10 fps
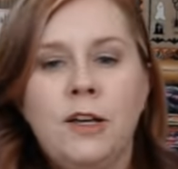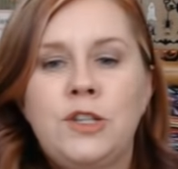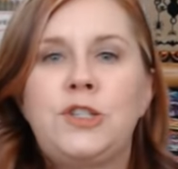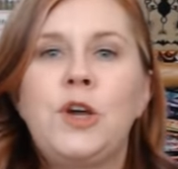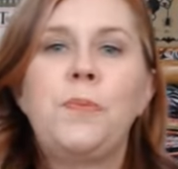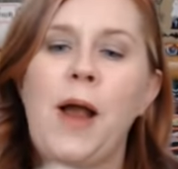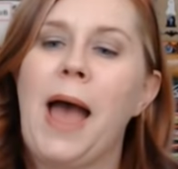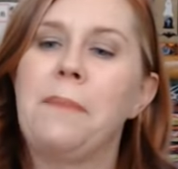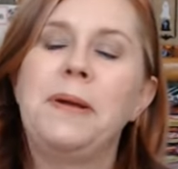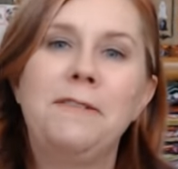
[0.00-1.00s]
Super
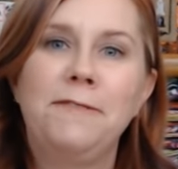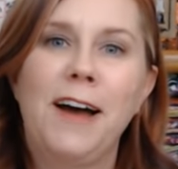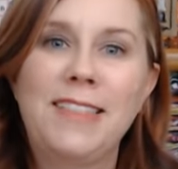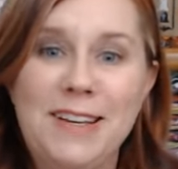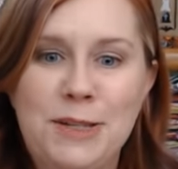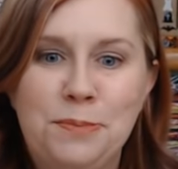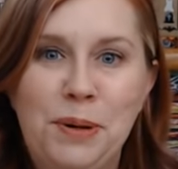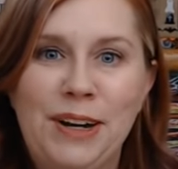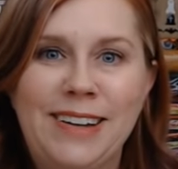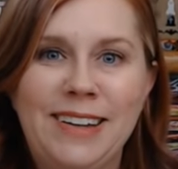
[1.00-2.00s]
happy to find this
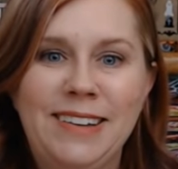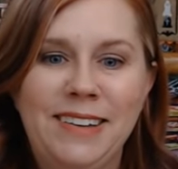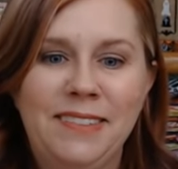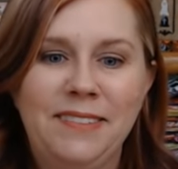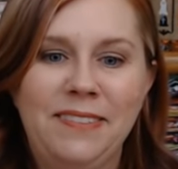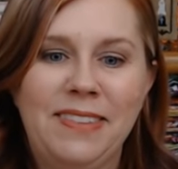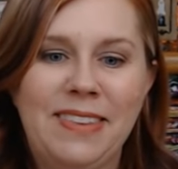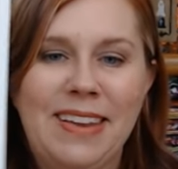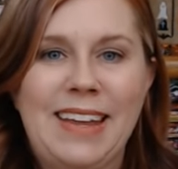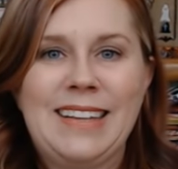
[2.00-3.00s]
book
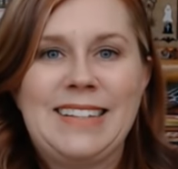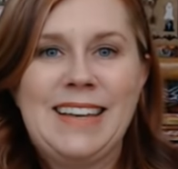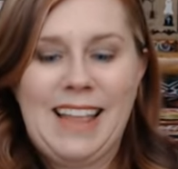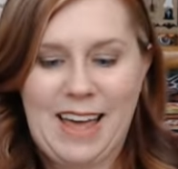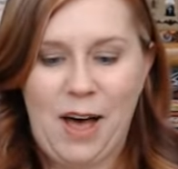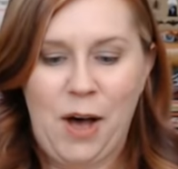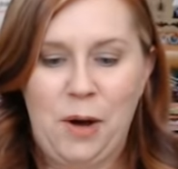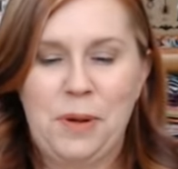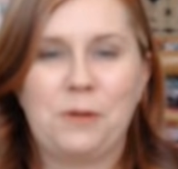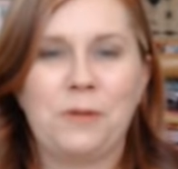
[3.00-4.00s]
till I got
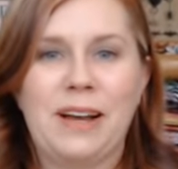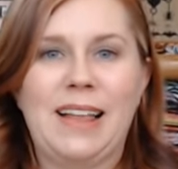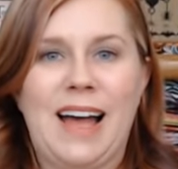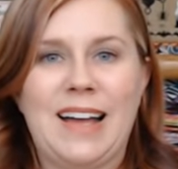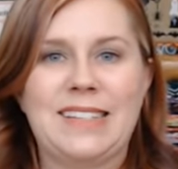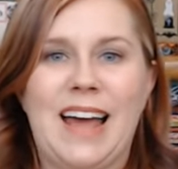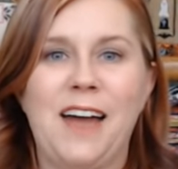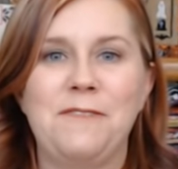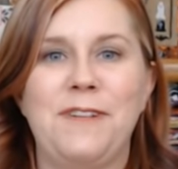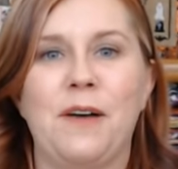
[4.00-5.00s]
home and realized
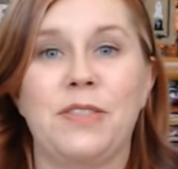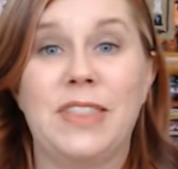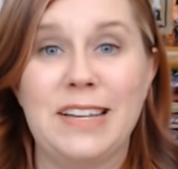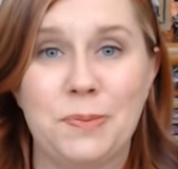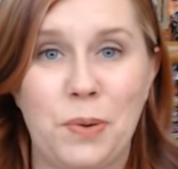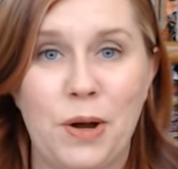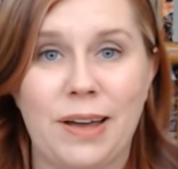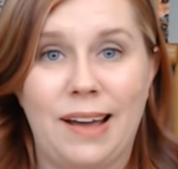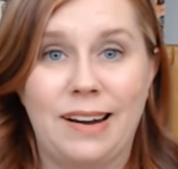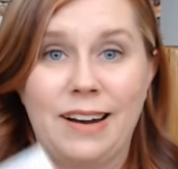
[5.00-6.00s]
I found this
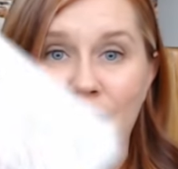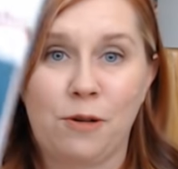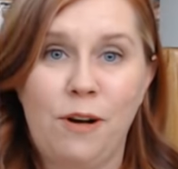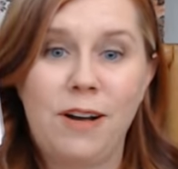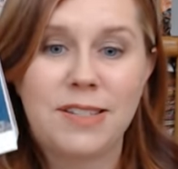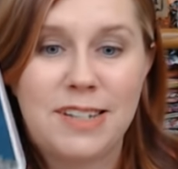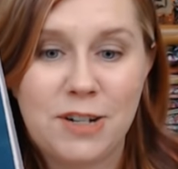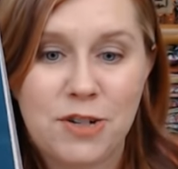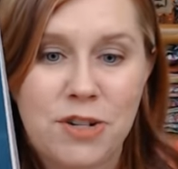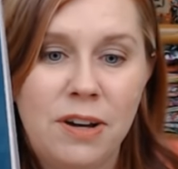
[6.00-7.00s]
book at another cross
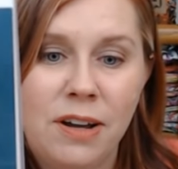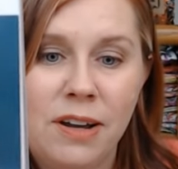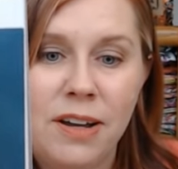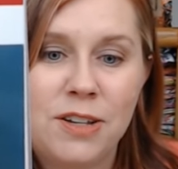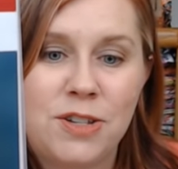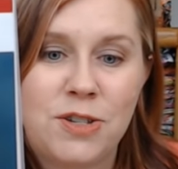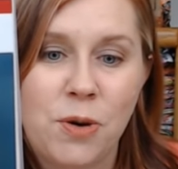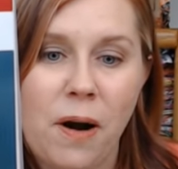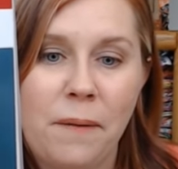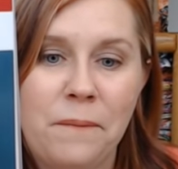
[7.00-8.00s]
stitch
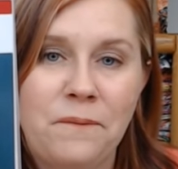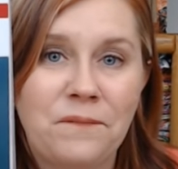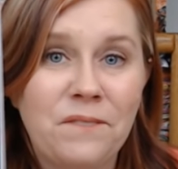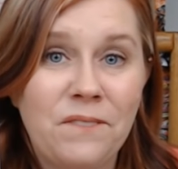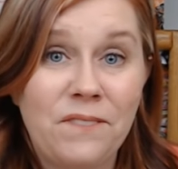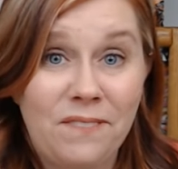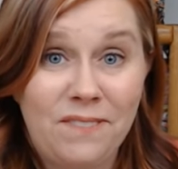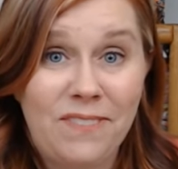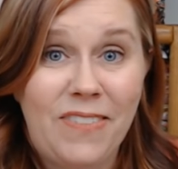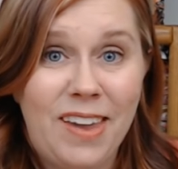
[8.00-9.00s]
store.
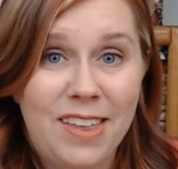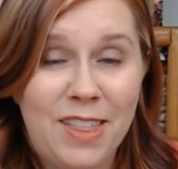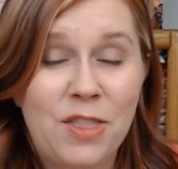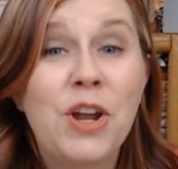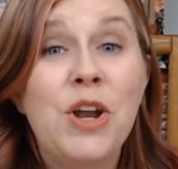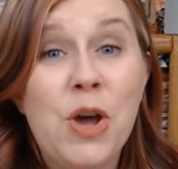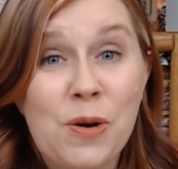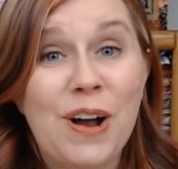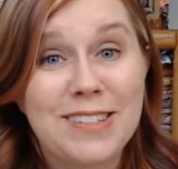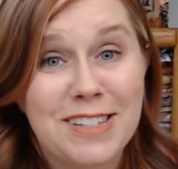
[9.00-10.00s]
The New
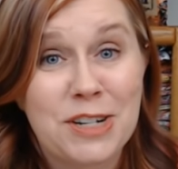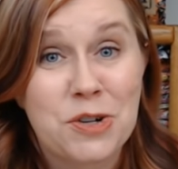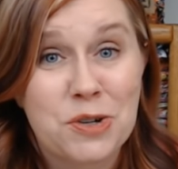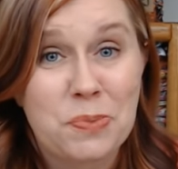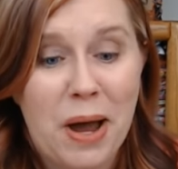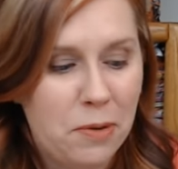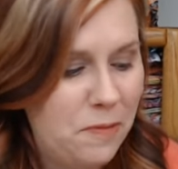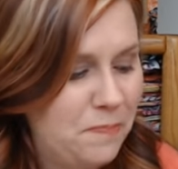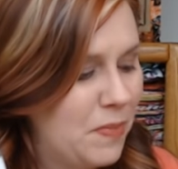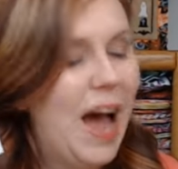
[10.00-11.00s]
Cross Stitcher's
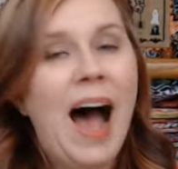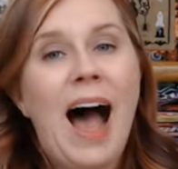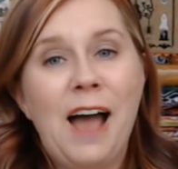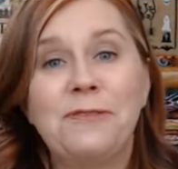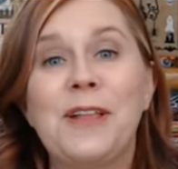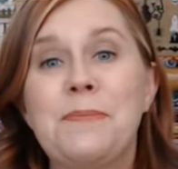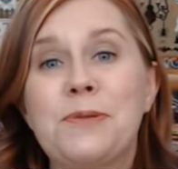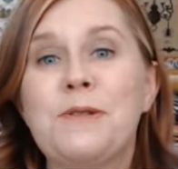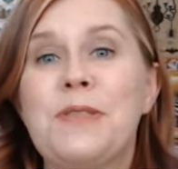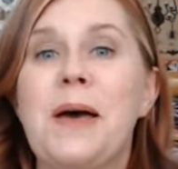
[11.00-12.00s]
Bible. I
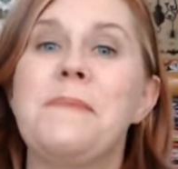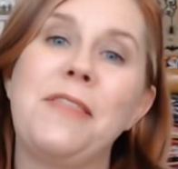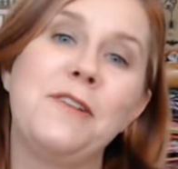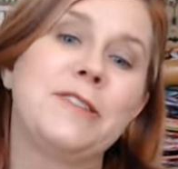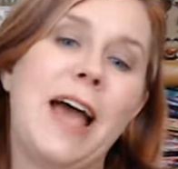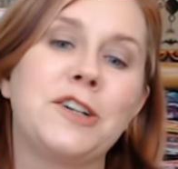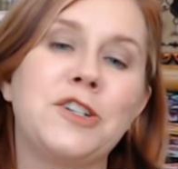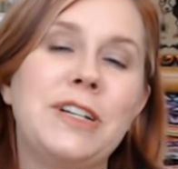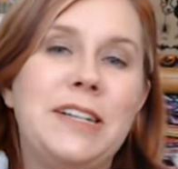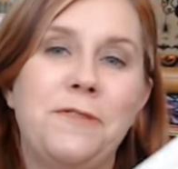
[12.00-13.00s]
flipped through them and there's
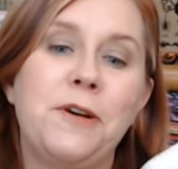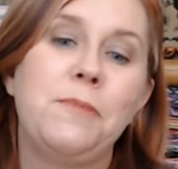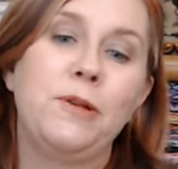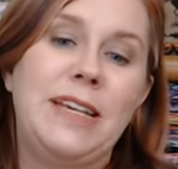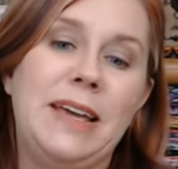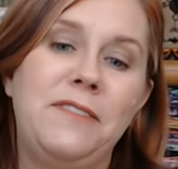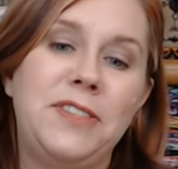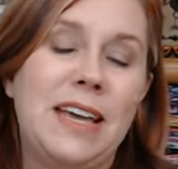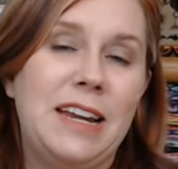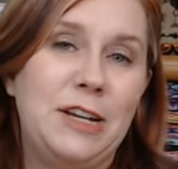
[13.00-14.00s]
actually different
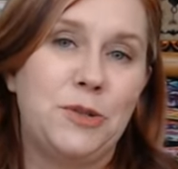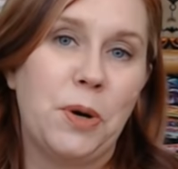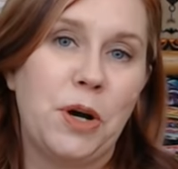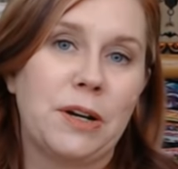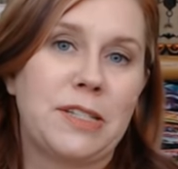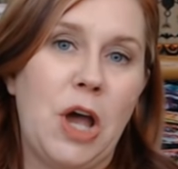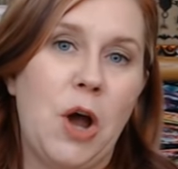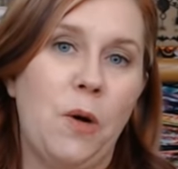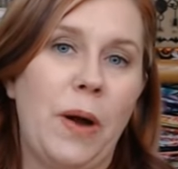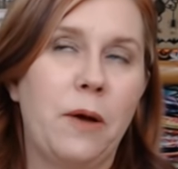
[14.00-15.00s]
motifs in each book,
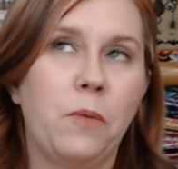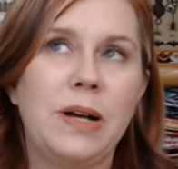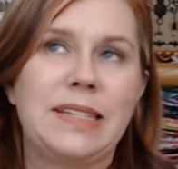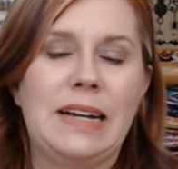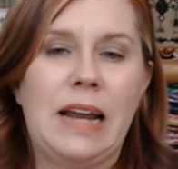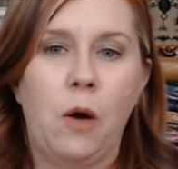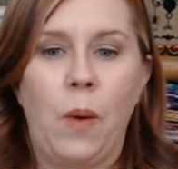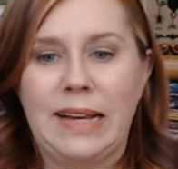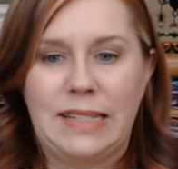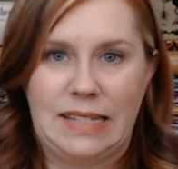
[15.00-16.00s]
so it wasn't a
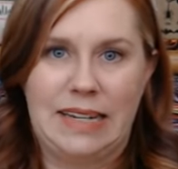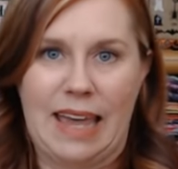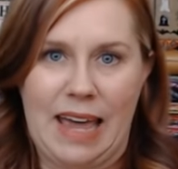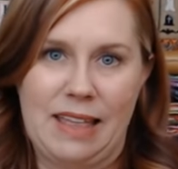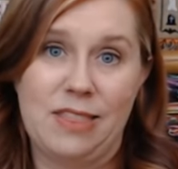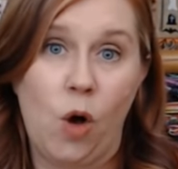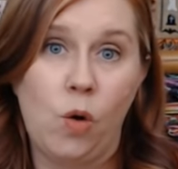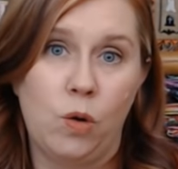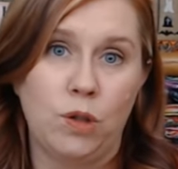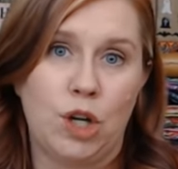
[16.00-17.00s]
waste to get the
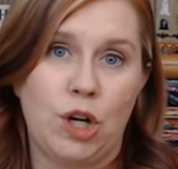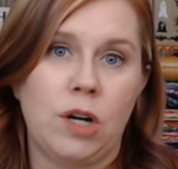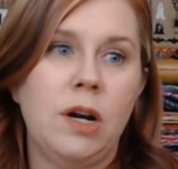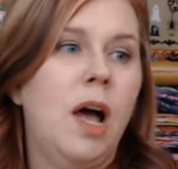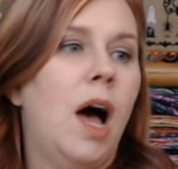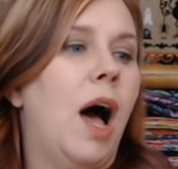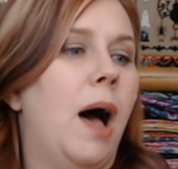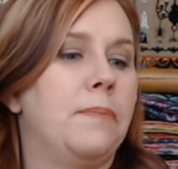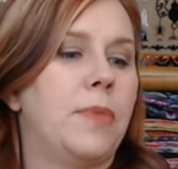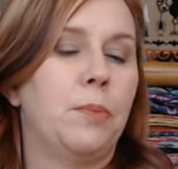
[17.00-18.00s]
older,
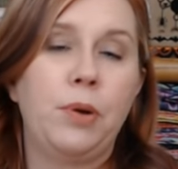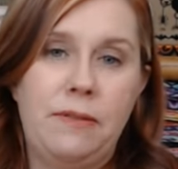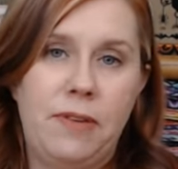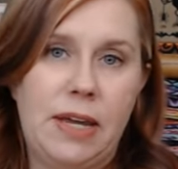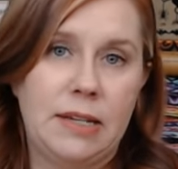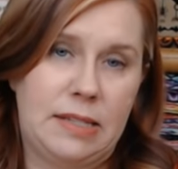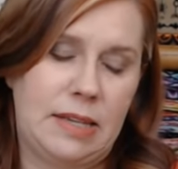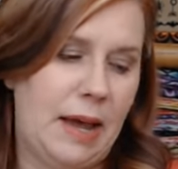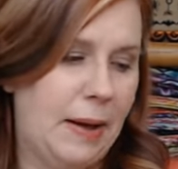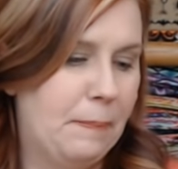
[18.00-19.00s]
um, the
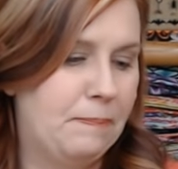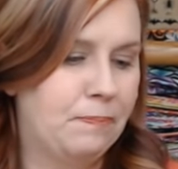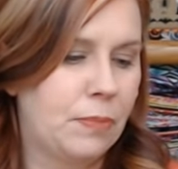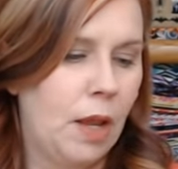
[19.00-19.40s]
previous um,